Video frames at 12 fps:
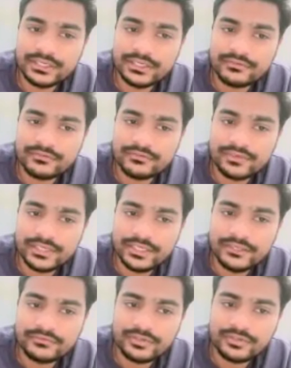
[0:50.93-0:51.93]
track
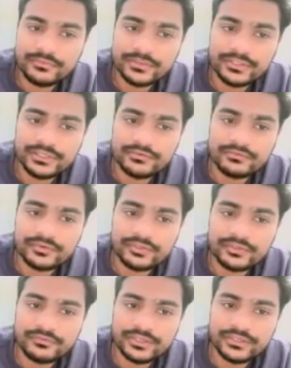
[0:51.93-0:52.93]
flying from here at
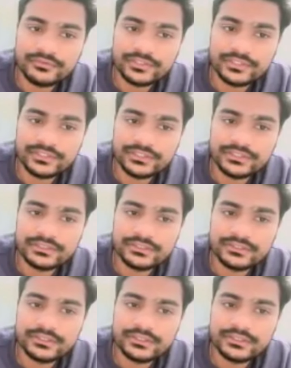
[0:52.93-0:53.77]
45 degree.